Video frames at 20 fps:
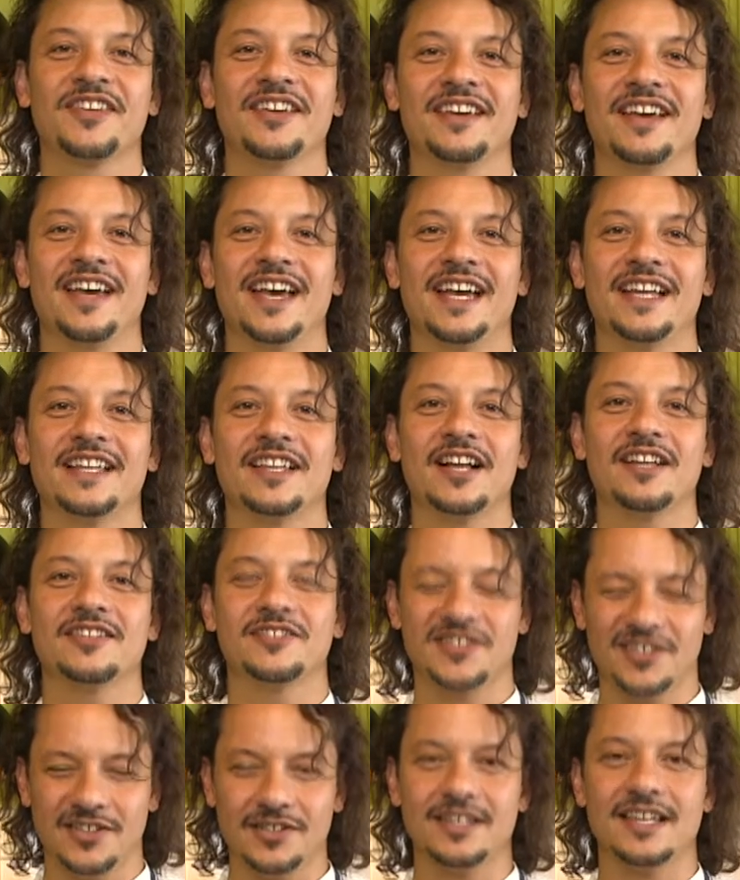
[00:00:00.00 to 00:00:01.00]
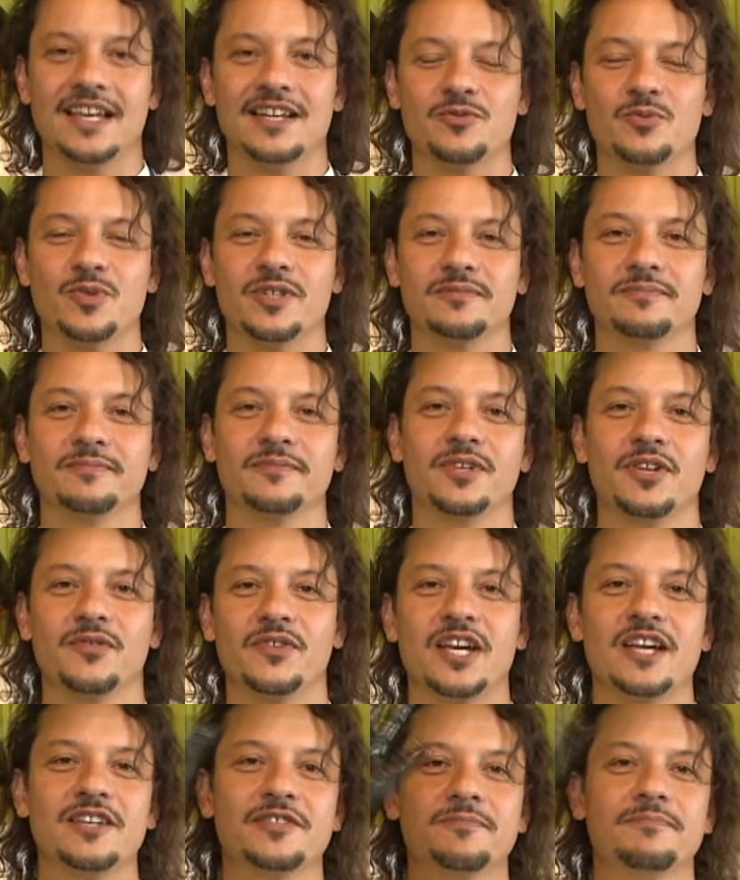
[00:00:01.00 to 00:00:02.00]
and I'll see you in the next one. Love you
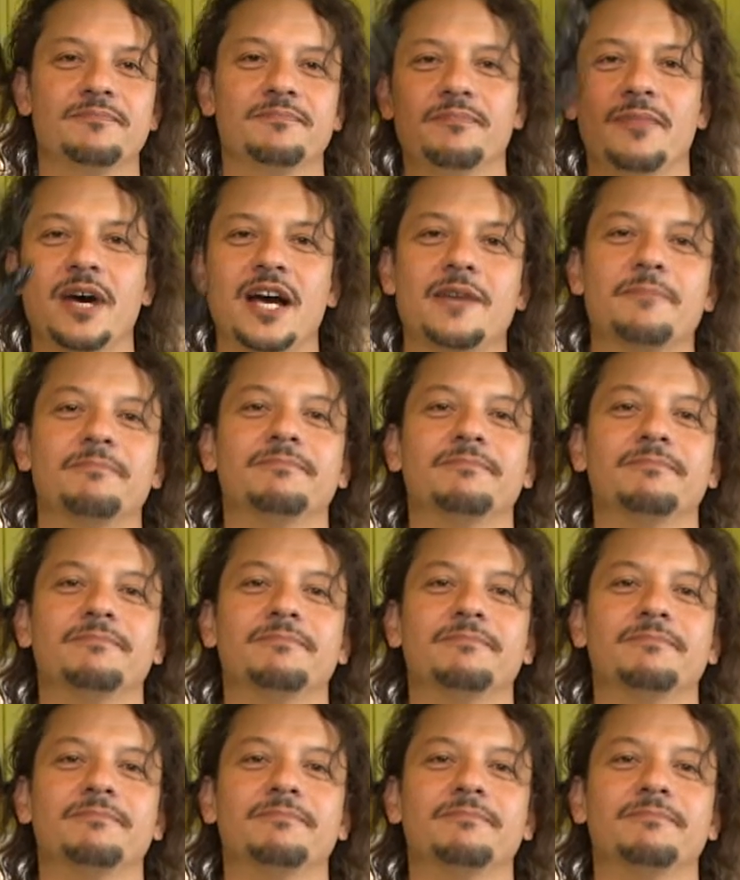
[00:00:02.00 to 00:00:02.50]
guys. Bye.